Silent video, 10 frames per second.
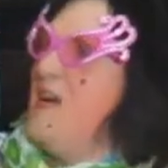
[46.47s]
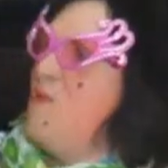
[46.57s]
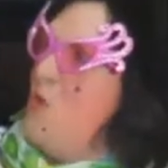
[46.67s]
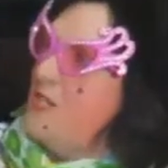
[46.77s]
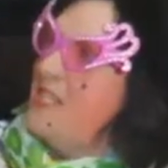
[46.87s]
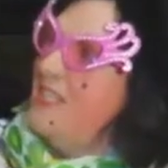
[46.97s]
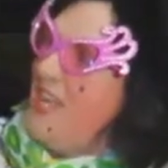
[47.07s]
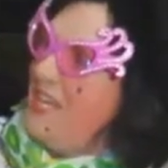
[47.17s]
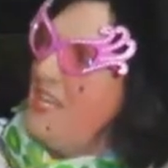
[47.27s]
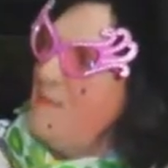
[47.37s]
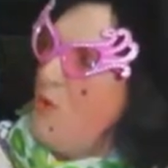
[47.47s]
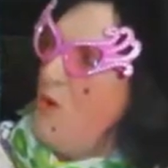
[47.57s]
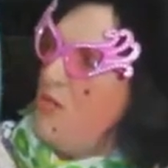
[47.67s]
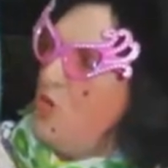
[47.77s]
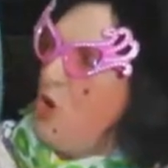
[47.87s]
And what a lucky
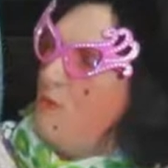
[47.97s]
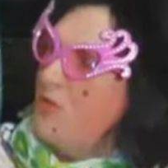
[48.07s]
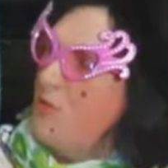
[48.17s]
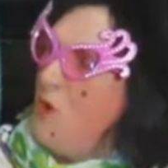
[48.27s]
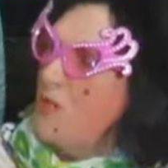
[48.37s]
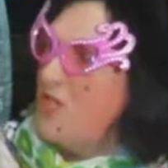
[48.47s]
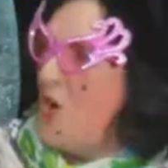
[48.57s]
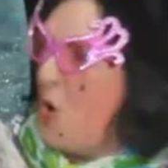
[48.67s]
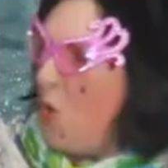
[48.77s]
boy Thomas was.